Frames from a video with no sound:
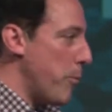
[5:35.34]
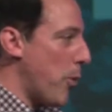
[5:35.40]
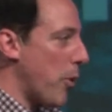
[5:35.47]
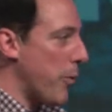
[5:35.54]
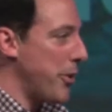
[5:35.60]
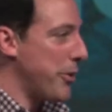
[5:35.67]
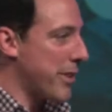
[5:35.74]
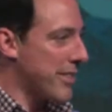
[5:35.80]

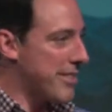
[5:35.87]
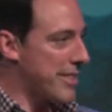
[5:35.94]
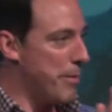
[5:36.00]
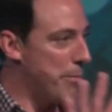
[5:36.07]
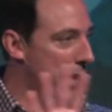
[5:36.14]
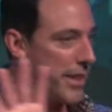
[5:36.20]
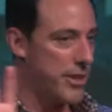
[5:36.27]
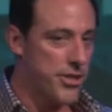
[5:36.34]
anymore where you can
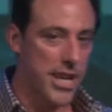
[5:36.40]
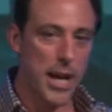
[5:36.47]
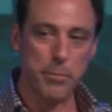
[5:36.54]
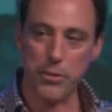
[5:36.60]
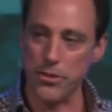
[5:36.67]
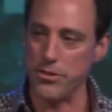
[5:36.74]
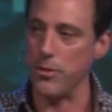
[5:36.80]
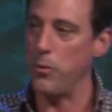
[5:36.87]
see many
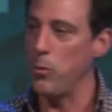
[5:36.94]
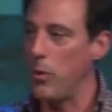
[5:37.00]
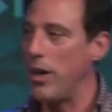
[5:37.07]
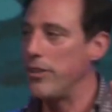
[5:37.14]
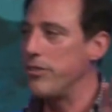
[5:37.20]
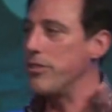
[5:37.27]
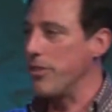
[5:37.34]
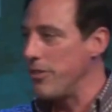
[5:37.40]
chapters at
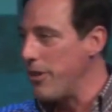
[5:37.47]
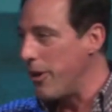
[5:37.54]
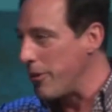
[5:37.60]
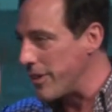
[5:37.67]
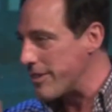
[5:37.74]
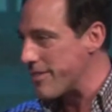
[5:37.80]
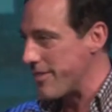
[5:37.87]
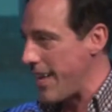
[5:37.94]
once, you'll
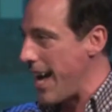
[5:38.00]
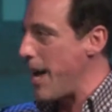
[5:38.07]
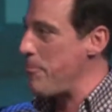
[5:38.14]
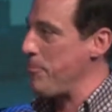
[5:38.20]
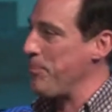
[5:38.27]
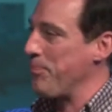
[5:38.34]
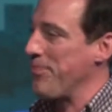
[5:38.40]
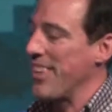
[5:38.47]
notice
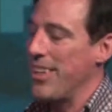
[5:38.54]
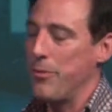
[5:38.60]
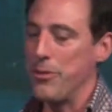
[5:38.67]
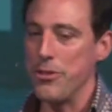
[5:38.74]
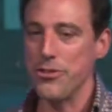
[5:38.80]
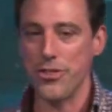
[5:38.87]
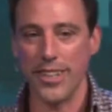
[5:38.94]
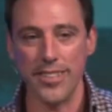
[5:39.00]
that.
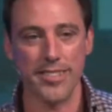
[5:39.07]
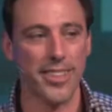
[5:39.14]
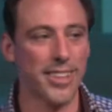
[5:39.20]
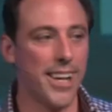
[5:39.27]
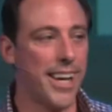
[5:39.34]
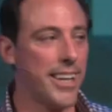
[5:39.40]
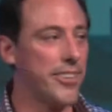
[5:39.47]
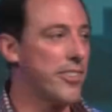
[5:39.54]
When you trace a
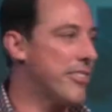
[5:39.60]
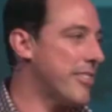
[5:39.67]
line,